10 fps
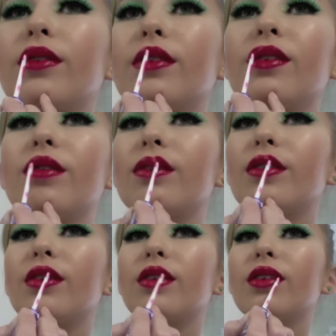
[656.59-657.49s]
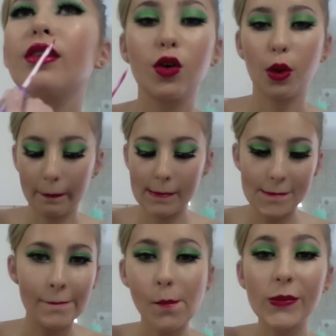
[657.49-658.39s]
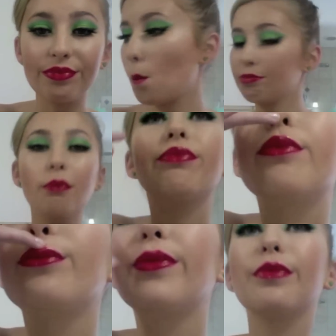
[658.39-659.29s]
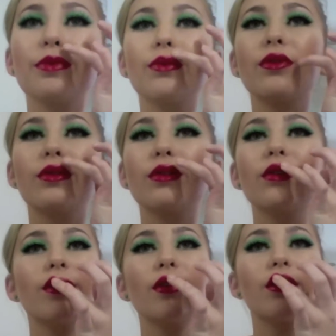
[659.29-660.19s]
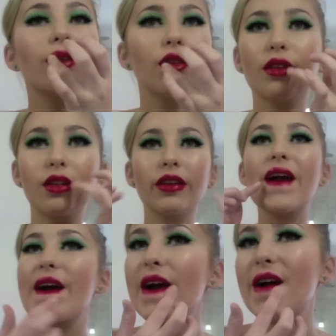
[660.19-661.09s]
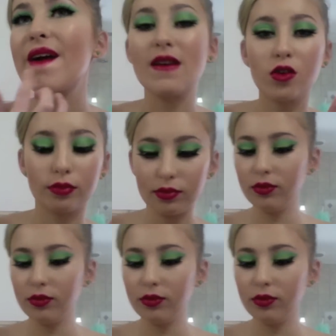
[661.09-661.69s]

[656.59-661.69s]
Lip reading: to make sure it's perfect. Putting the lip gloss on, putting lipstick on, putting concealer all around my lips,